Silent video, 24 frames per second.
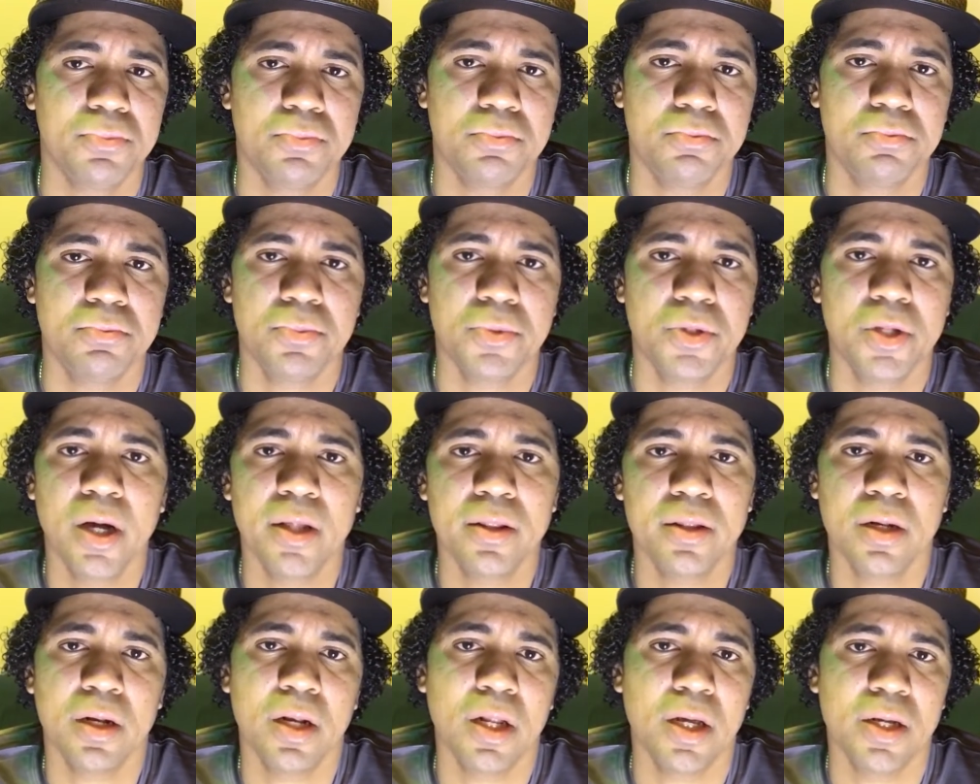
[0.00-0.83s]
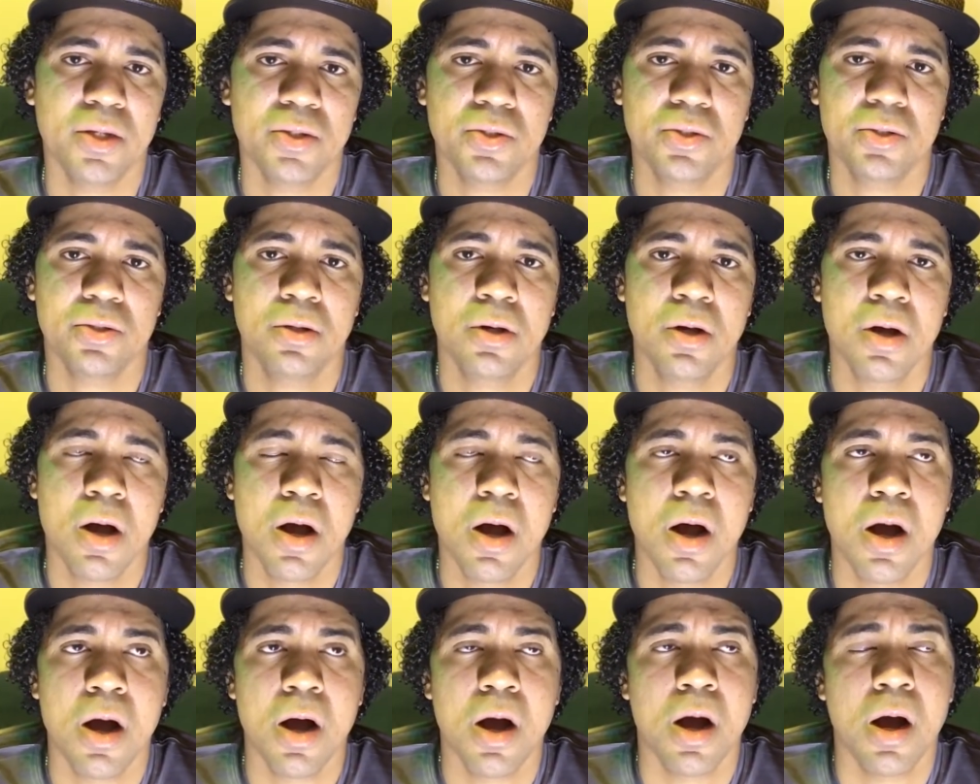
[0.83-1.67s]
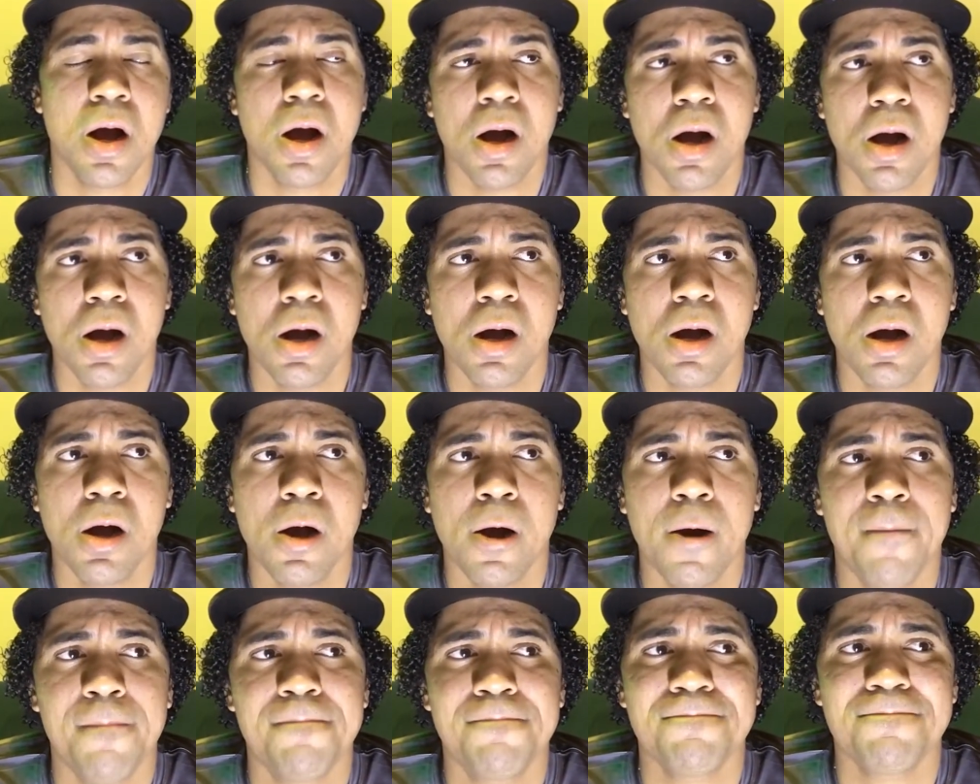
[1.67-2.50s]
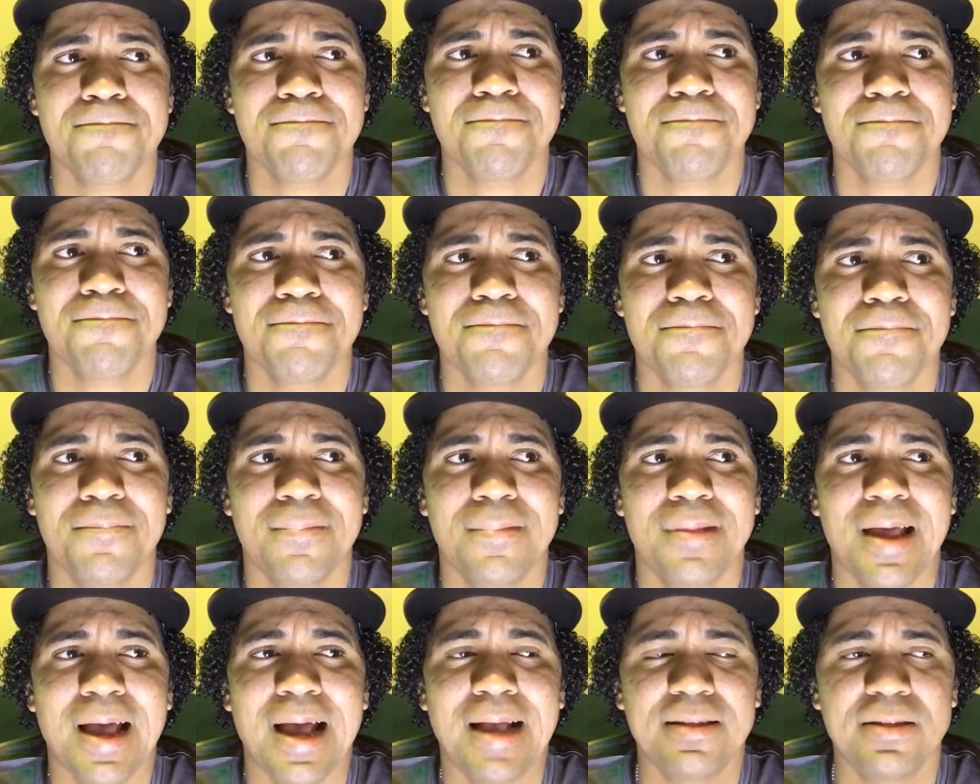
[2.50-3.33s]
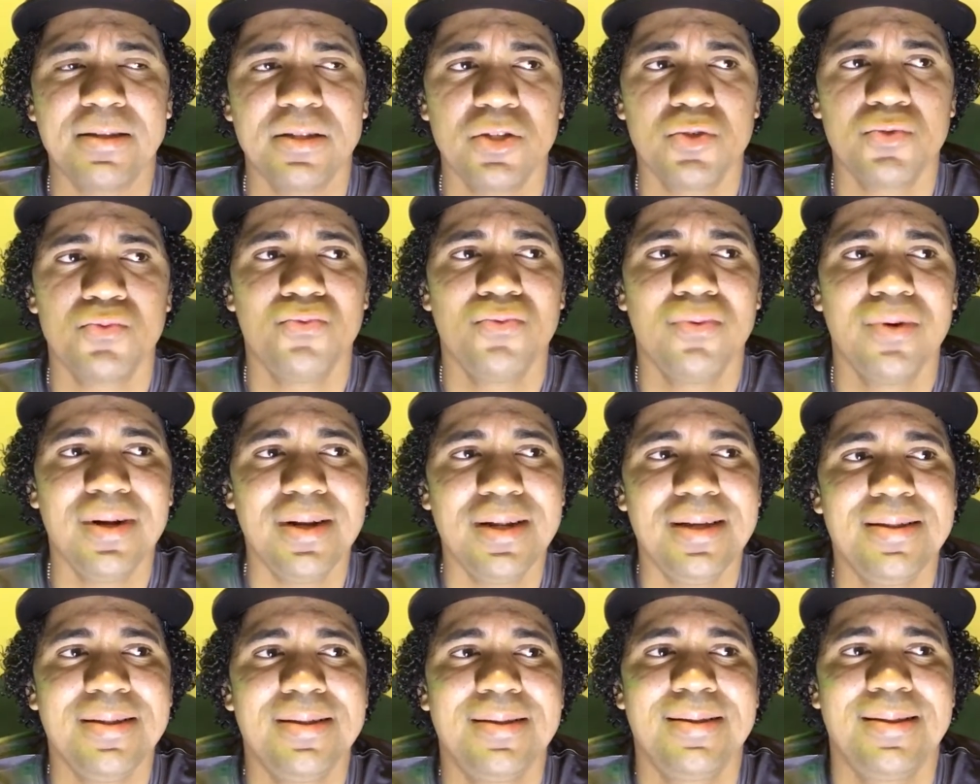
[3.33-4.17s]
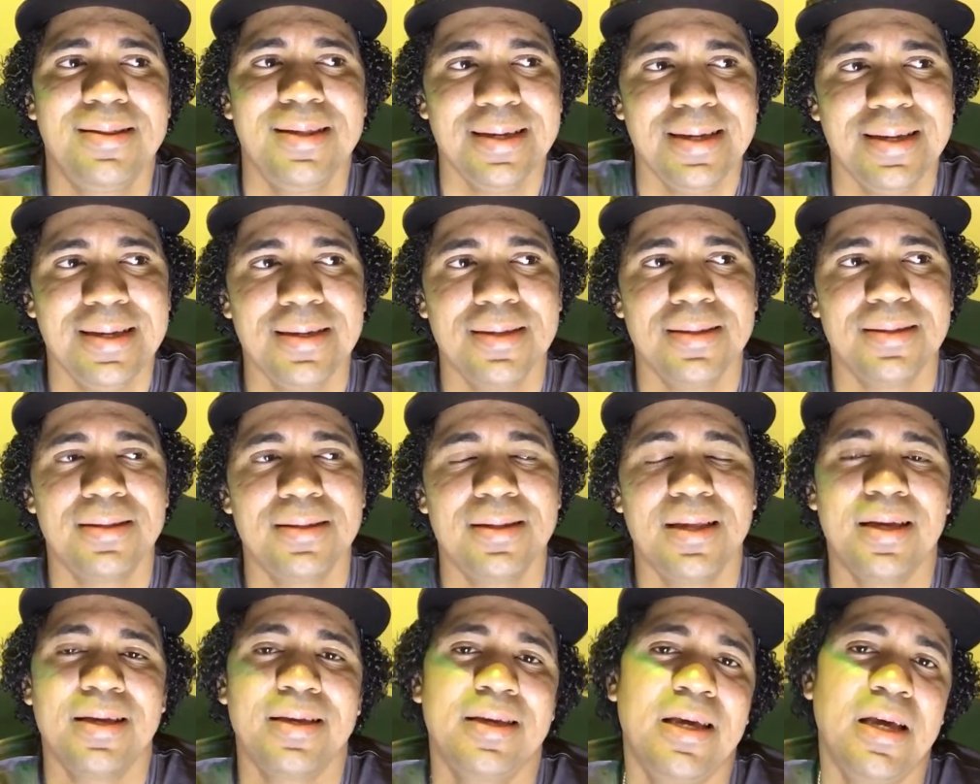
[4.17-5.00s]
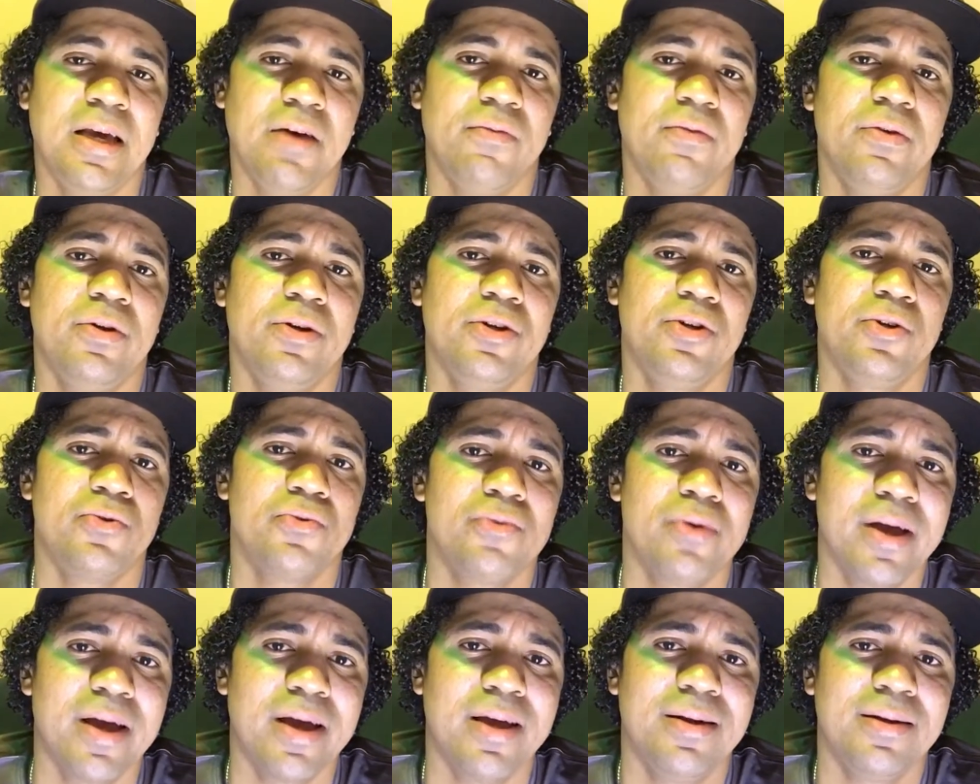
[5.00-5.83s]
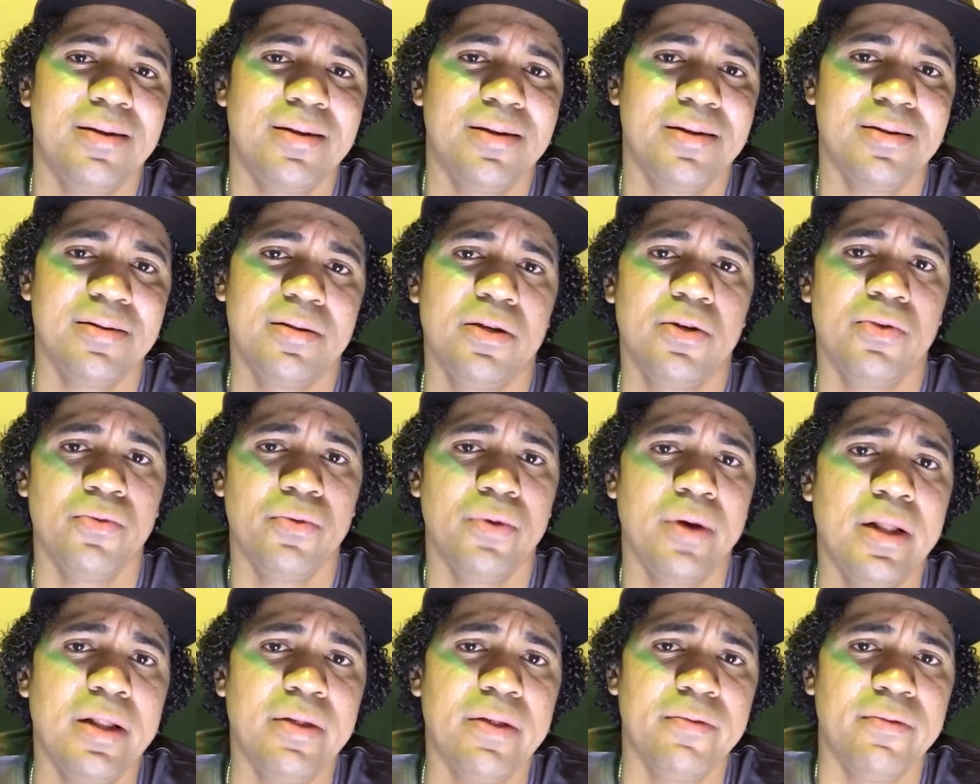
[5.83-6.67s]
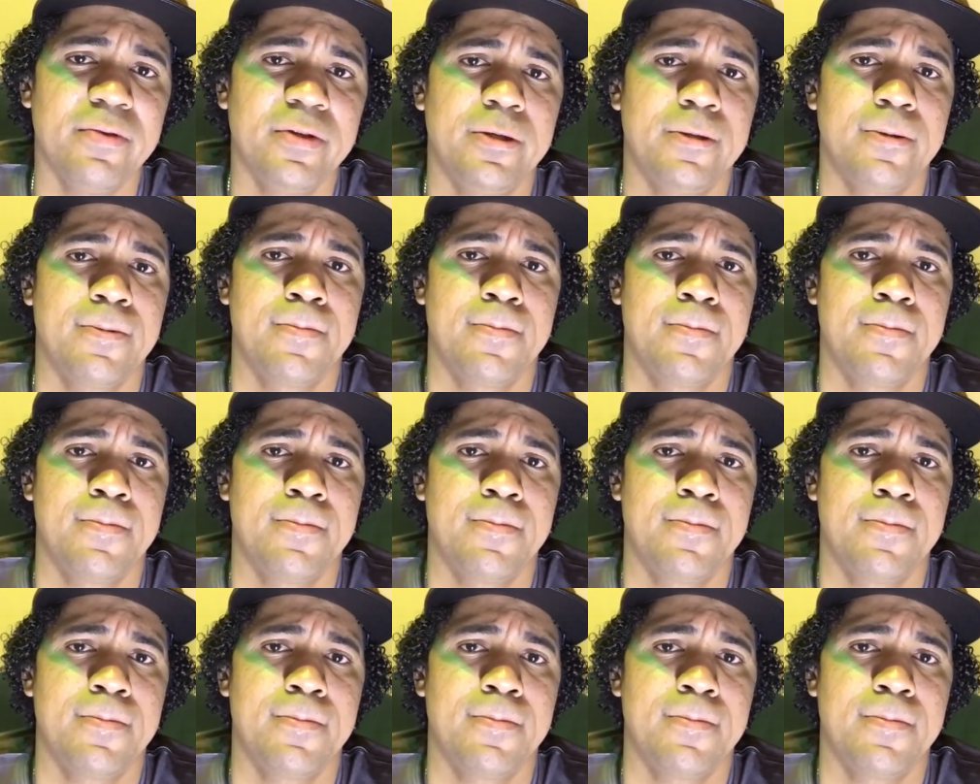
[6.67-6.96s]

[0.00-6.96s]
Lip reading: none the lesser. I just really think that Kevin Durant is irrelevant.